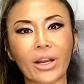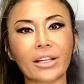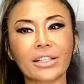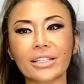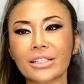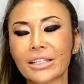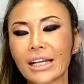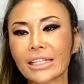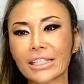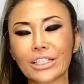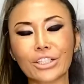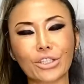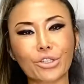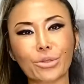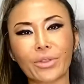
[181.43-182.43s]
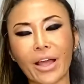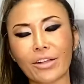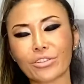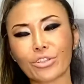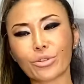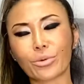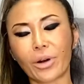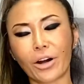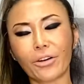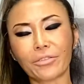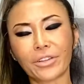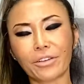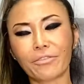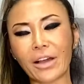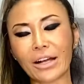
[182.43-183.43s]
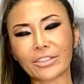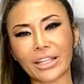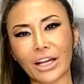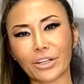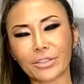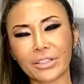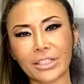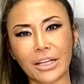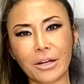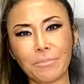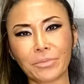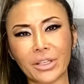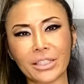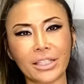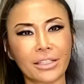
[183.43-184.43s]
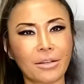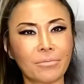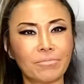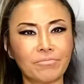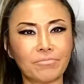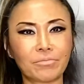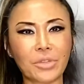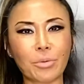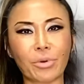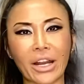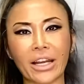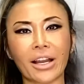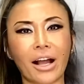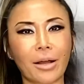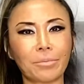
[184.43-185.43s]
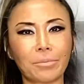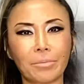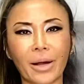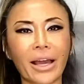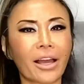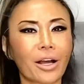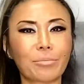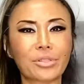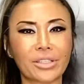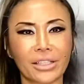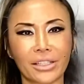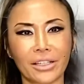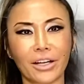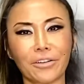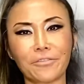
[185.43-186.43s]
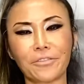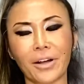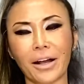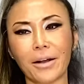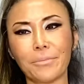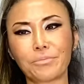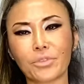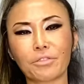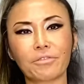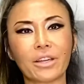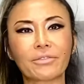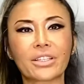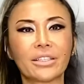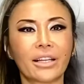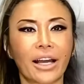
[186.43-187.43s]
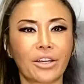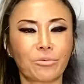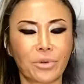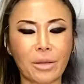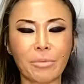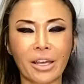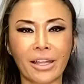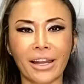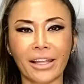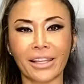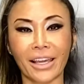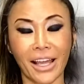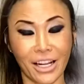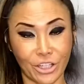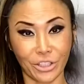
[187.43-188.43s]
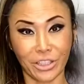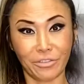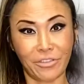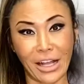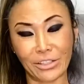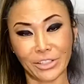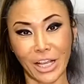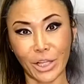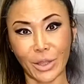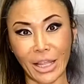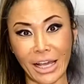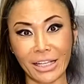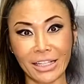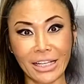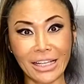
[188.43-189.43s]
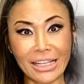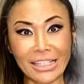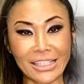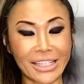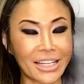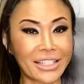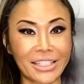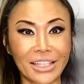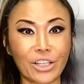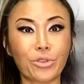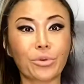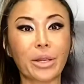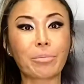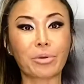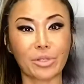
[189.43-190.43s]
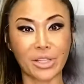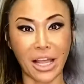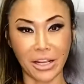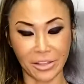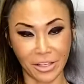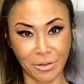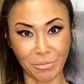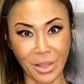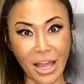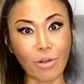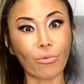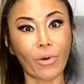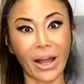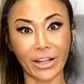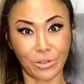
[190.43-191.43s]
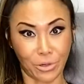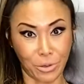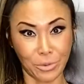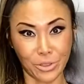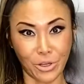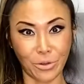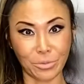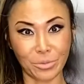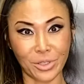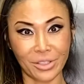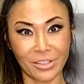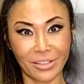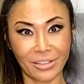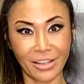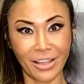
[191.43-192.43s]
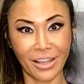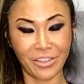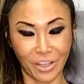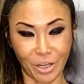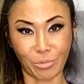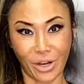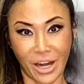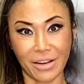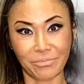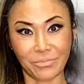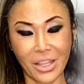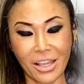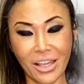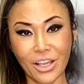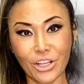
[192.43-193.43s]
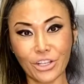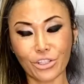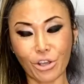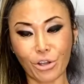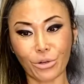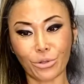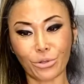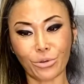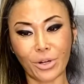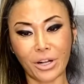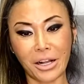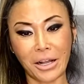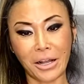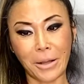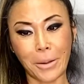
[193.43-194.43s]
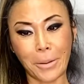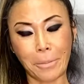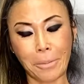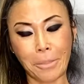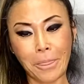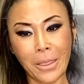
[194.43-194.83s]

of the studies in 2012, they found out, they did a brain biopsy of 59 women, and they actually found out that 63% of them had Y chromosomes in their brain. So